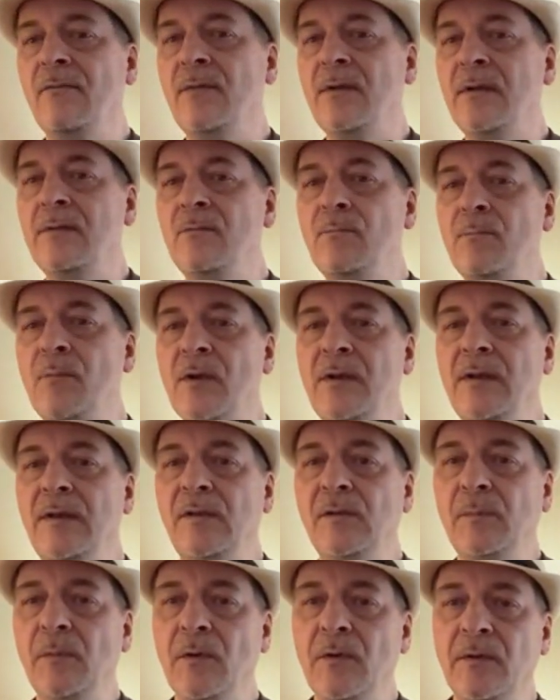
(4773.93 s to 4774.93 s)
When Britney
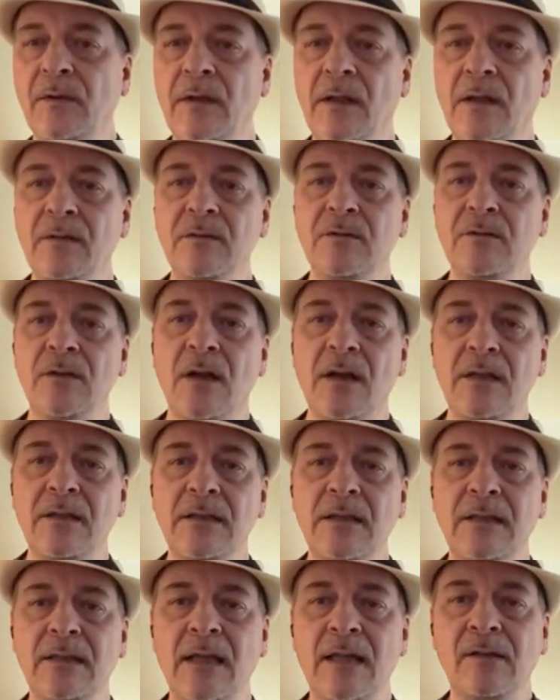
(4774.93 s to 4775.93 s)
Spears and Elton John
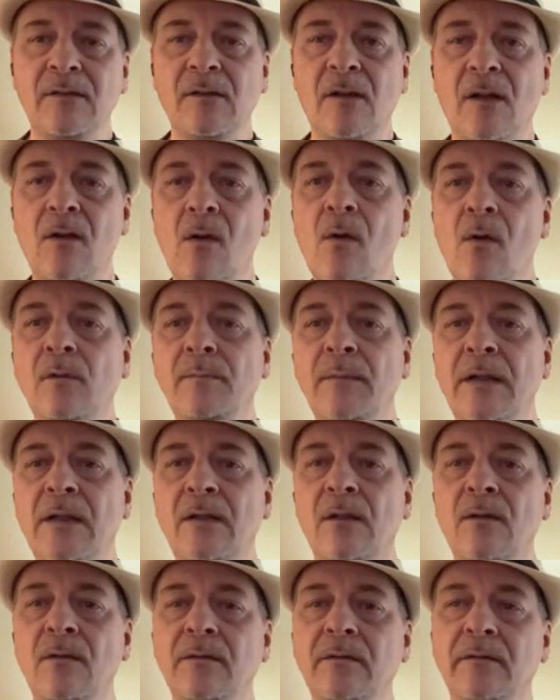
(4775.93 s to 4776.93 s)
did that song Hold Me
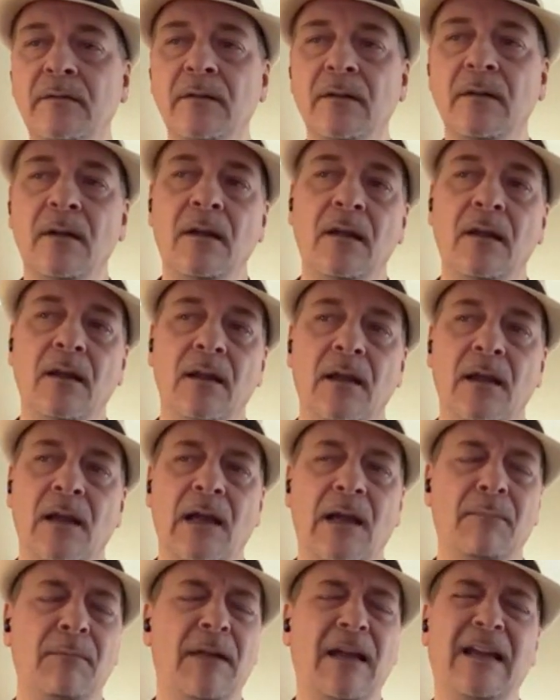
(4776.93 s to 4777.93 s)
Close,
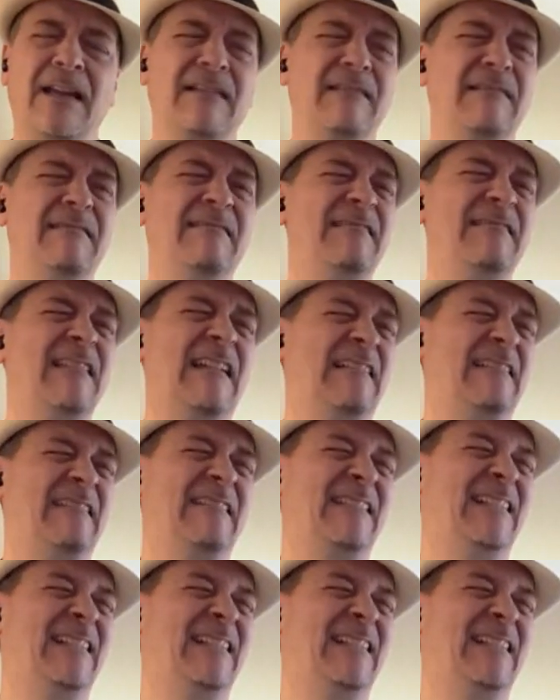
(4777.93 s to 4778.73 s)
I'm like, no.